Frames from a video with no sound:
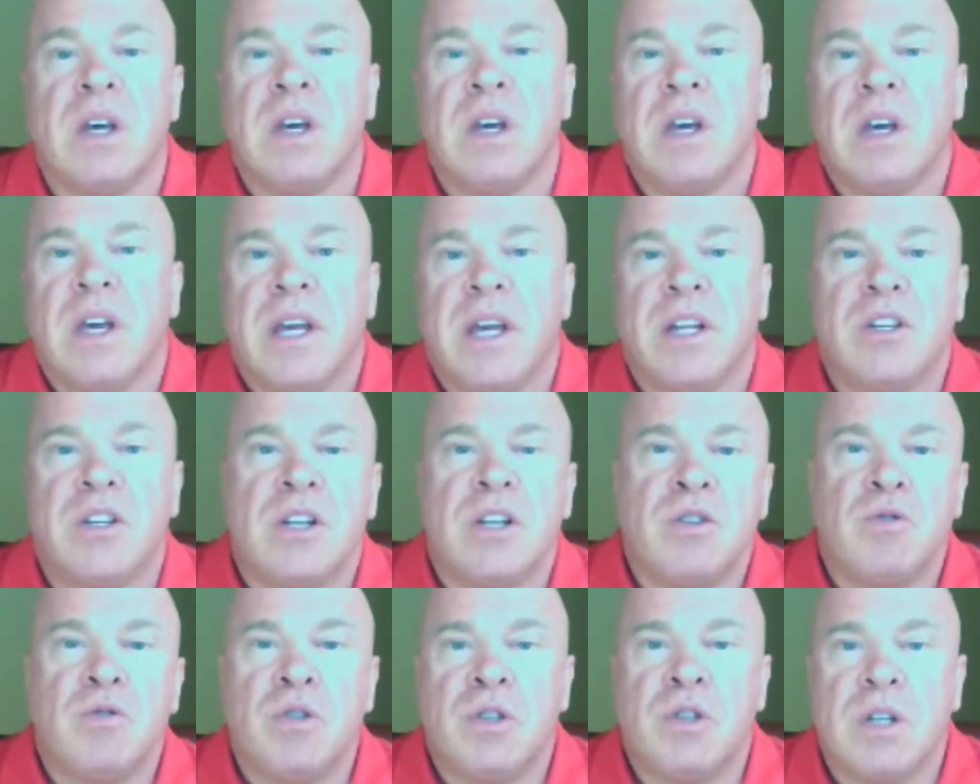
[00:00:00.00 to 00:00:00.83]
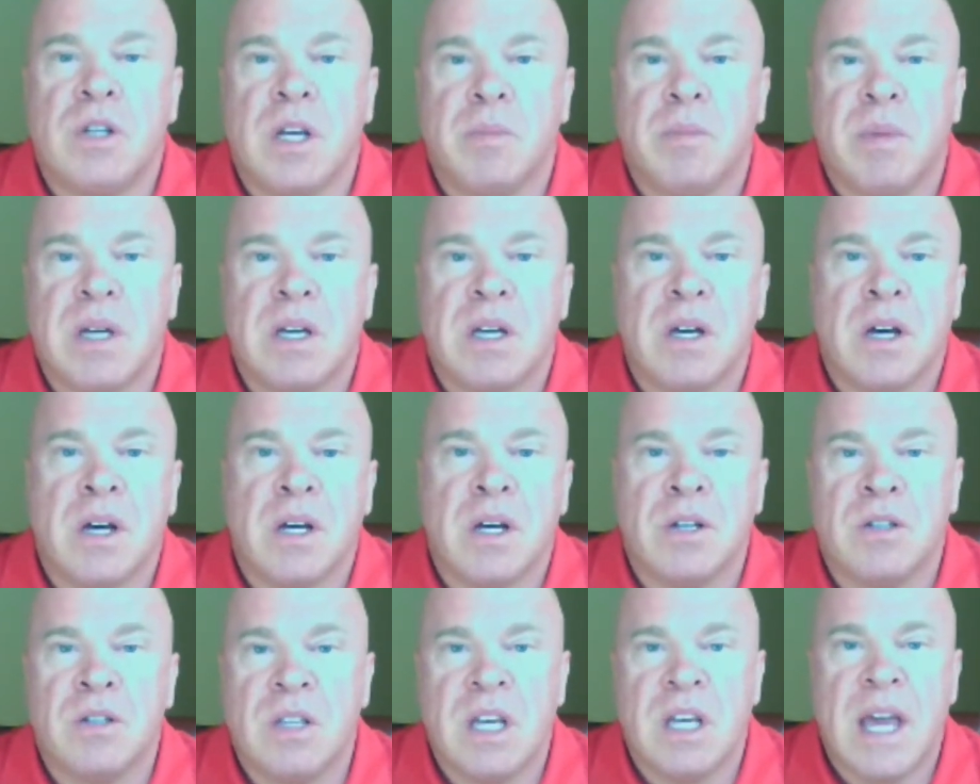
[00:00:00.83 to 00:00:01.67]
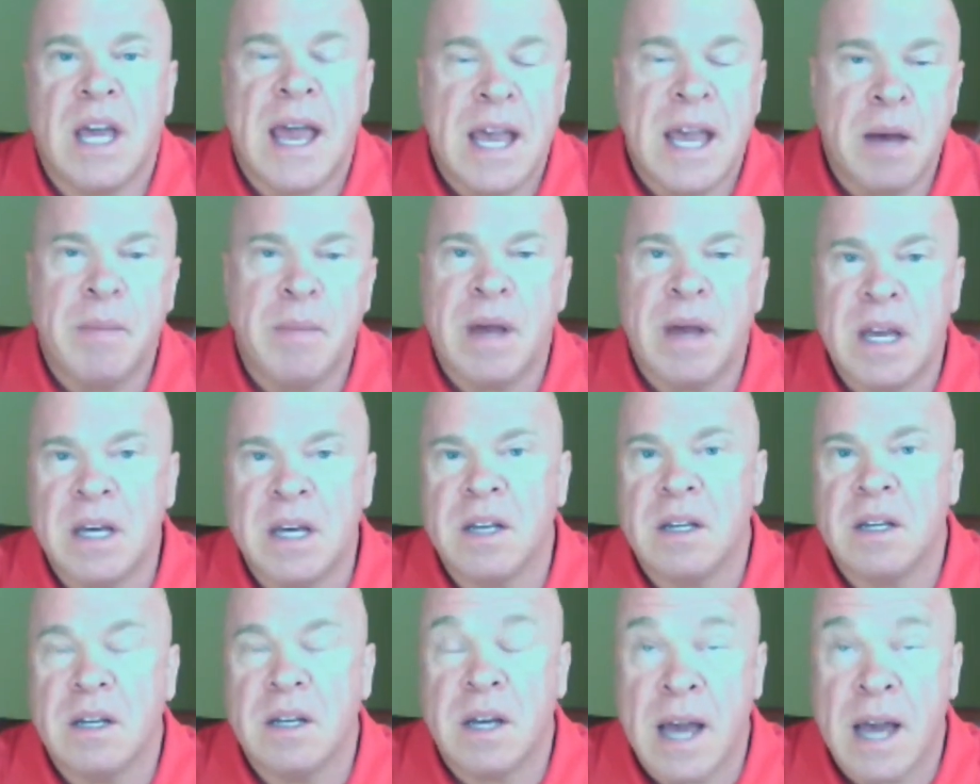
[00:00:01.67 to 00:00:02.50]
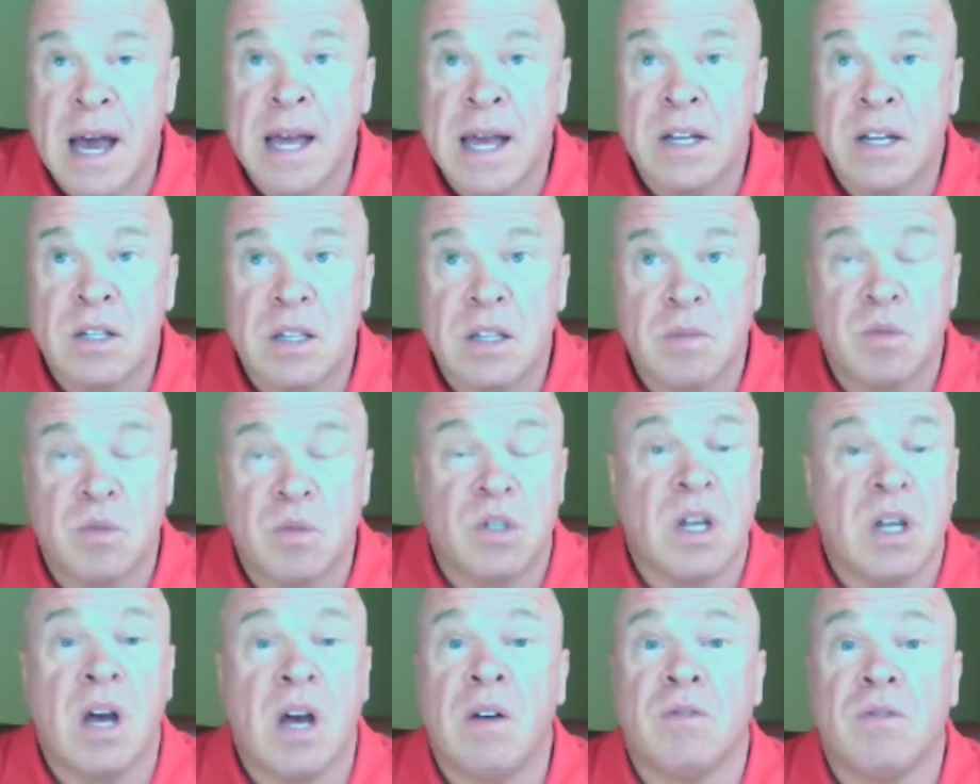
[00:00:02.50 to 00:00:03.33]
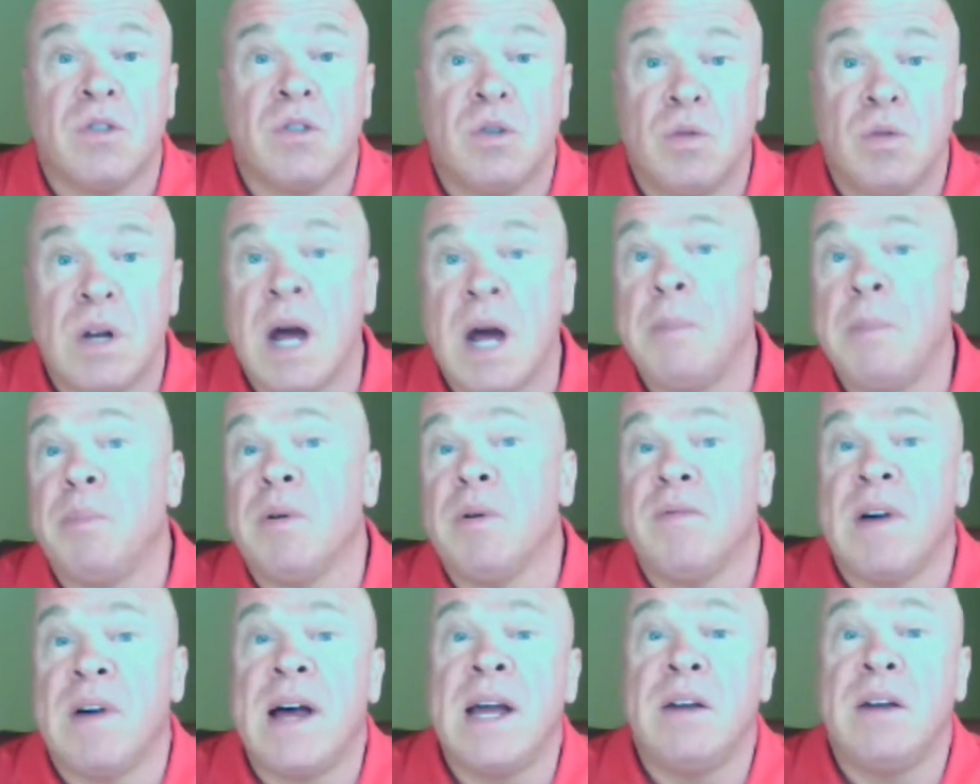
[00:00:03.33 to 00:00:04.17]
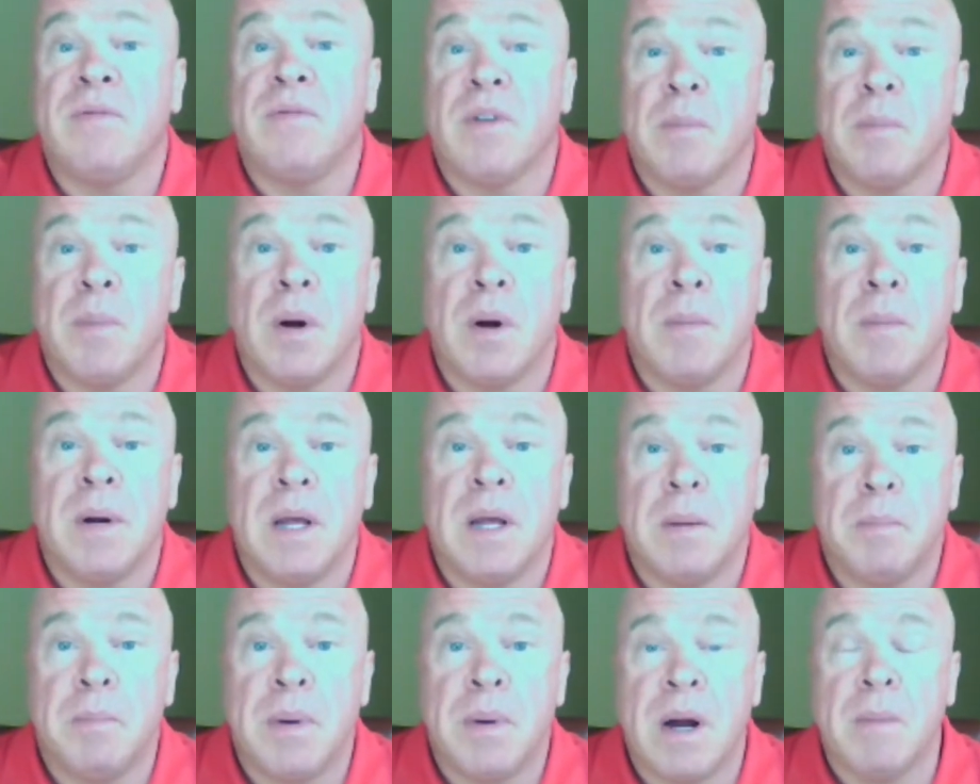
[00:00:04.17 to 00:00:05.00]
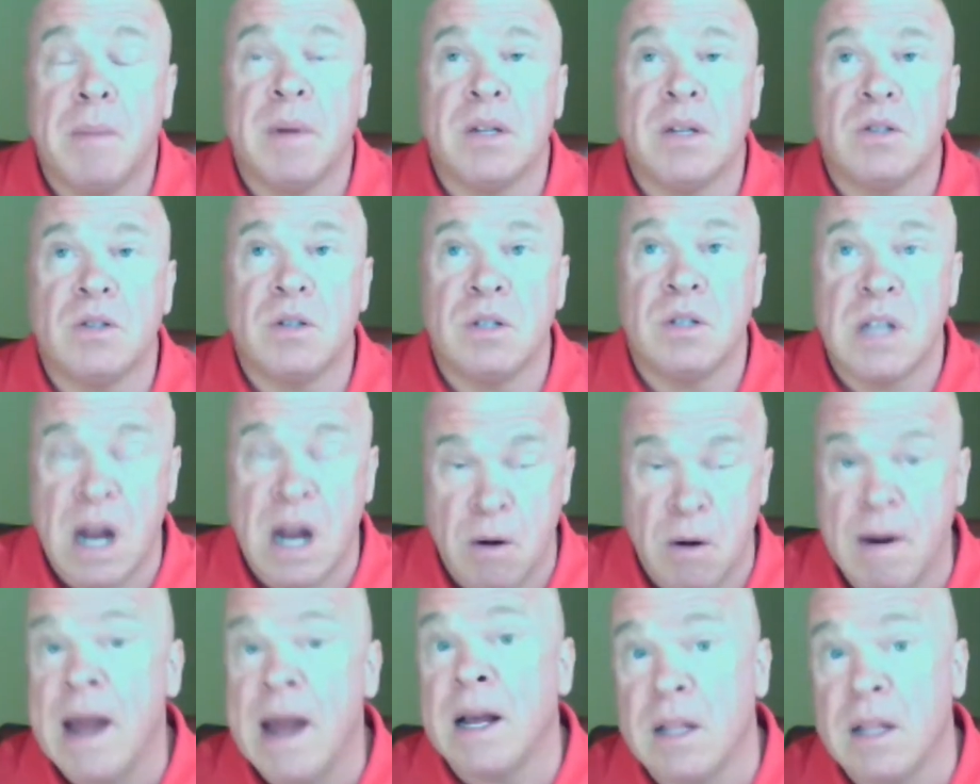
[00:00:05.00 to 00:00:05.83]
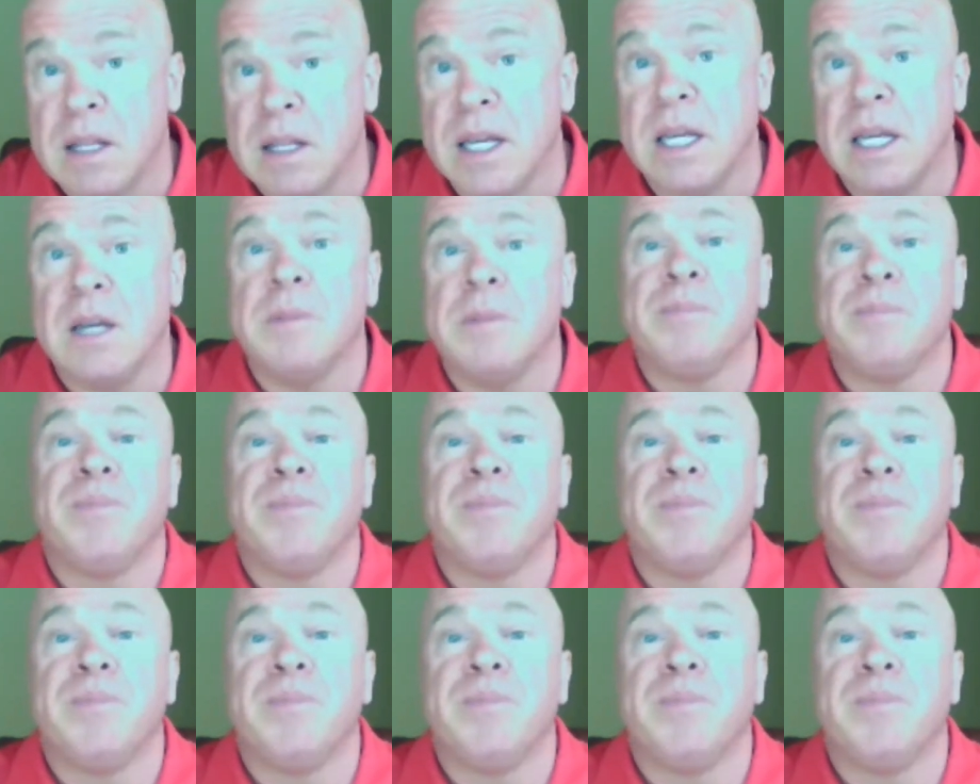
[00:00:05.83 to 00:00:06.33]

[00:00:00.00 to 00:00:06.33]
It's interesting because the AMA guides themselves do not provide for permanent impairments directly